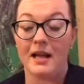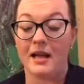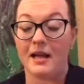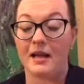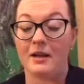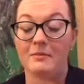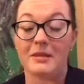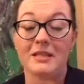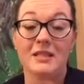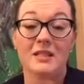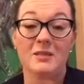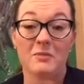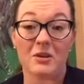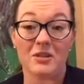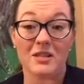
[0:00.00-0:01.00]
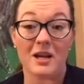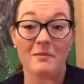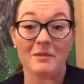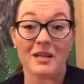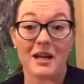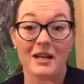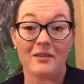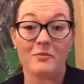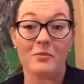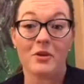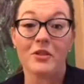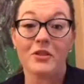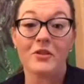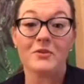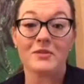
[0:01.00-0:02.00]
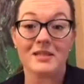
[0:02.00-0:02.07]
it's a smart time to kind of put those